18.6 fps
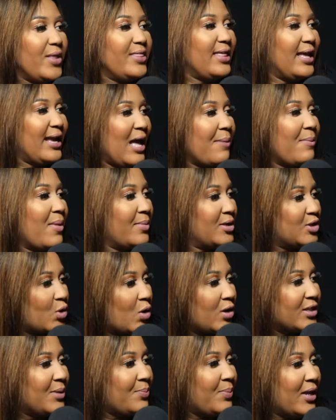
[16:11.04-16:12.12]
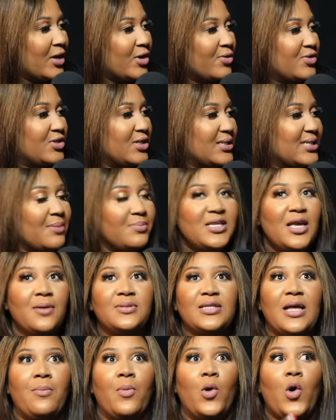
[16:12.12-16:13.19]
When they come, I must call the blood of Jesus.
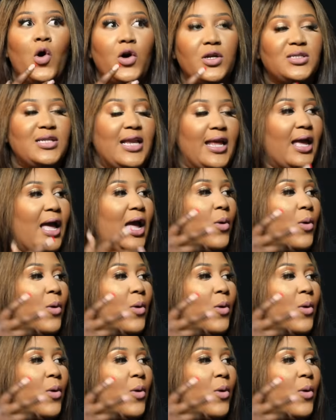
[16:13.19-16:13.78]
Sometimes I'm caught, like,